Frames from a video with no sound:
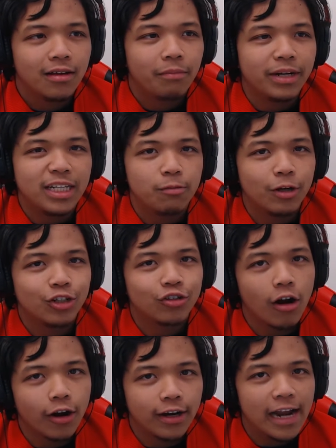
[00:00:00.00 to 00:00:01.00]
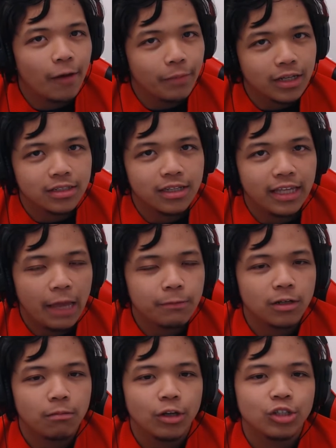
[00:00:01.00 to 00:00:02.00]
but he's much stronger now because the games
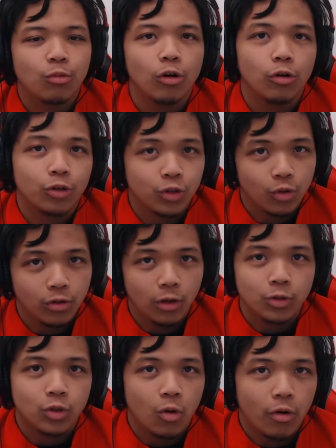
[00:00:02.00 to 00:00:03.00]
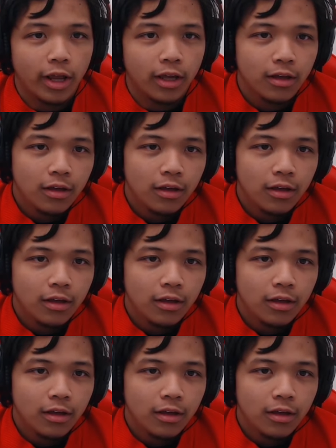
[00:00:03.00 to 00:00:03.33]
are much more low scoring.